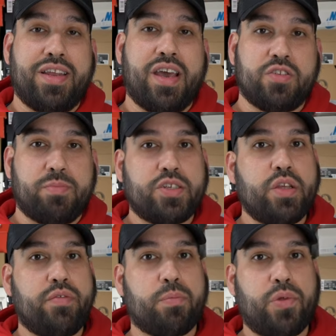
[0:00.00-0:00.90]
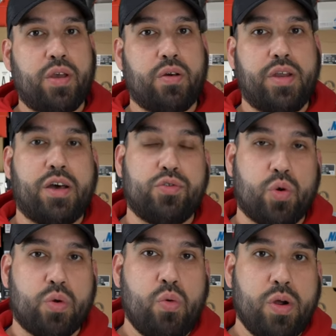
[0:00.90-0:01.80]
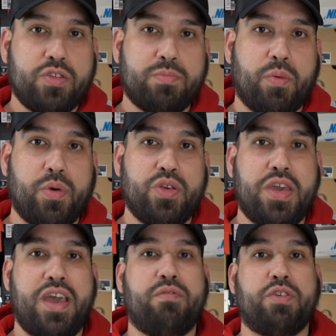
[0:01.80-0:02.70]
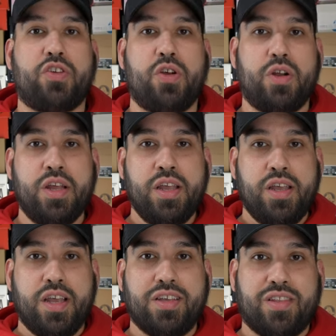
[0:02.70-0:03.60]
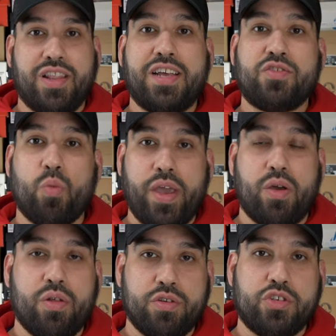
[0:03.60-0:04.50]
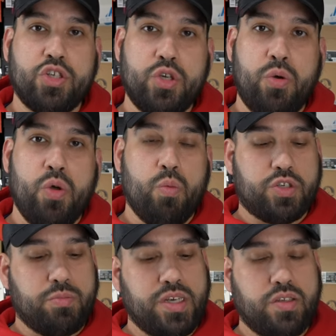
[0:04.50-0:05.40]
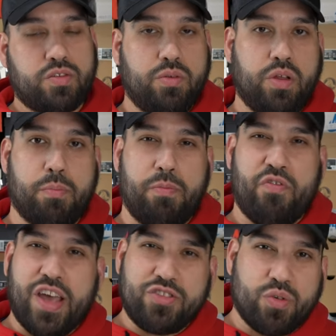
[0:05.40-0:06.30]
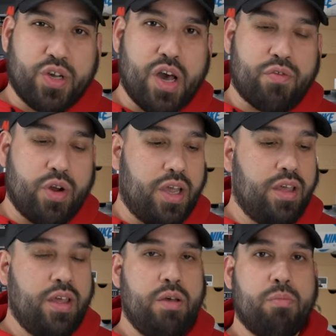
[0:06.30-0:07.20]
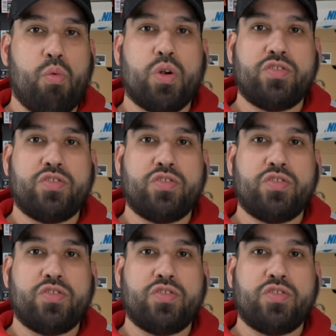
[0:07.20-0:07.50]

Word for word: down, especially if you're playing on outdoor courts. But what you get in return is less weight on the shoe, which means, you know, faster recovery, more